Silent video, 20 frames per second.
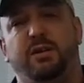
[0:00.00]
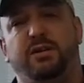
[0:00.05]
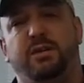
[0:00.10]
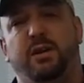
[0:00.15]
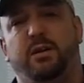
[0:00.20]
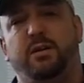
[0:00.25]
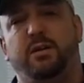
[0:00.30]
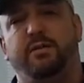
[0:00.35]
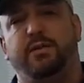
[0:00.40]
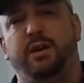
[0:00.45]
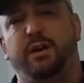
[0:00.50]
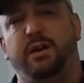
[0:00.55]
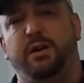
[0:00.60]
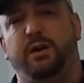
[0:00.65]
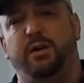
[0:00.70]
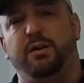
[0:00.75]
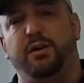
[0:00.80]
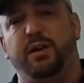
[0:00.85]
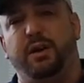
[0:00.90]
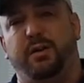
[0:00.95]
Share the
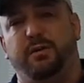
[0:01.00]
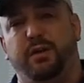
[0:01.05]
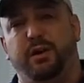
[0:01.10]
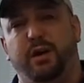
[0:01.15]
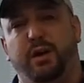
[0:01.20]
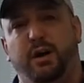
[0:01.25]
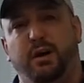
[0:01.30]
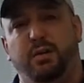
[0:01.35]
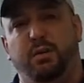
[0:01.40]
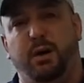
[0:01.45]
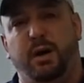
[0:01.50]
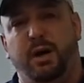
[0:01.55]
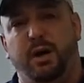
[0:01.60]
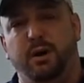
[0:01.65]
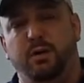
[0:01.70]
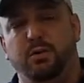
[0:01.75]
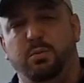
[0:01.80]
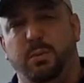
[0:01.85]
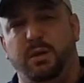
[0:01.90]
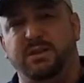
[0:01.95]
video. You never know
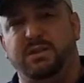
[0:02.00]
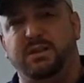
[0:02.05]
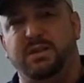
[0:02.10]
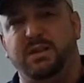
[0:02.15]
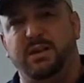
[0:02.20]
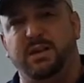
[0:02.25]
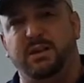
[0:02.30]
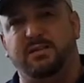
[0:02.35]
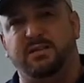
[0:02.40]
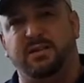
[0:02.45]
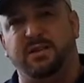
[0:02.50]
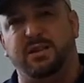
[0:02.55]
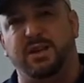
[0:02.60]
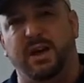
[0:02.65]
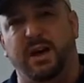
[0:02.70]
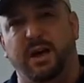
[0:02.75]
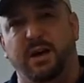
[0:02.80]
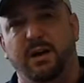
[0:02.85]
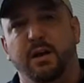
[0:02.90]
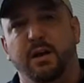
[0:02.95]
who may see it and
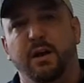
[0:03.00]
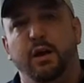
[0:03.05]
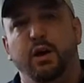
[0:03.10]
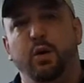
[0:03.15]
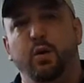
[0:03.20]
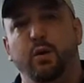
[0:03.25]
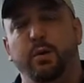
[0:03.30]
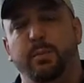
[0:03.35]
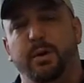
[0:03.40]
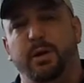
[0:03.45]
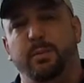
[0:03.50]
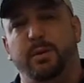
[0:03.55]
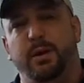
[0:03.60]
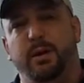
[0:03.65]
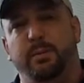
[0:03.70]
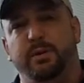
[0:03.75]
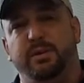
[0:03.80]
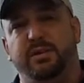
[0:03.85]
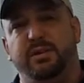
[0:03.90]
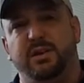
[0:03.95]
who we may be
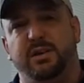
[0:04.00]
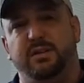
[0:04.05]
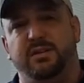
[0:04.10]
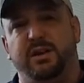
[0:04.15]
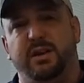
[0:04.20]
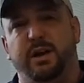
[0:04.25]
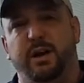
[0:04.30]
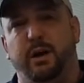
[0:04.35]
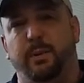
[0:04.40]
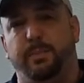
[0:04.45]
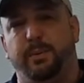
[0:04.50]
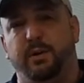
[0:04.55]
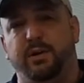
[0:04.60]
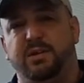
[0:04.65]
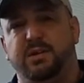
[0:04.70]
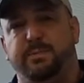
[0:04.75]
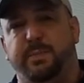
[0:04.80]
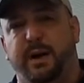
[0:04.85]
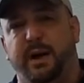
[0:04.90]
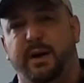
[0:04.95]
able to help or
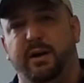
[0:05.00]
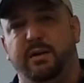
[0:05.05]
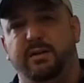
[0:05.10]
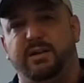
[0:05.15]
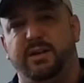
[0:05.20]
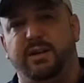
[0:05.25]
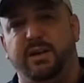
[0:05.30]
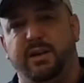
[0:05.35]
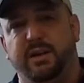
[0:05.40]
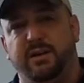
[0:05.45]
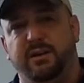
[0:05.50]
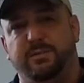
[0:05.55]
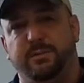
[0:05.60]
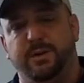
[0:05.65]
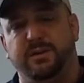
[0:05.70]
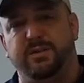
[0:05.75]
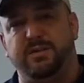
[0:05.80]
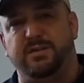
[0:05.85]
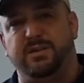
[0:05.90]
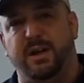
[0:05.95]
inspire to get in this
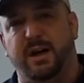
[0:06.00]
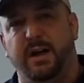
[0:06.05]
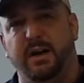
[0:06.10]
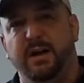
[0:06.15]
business.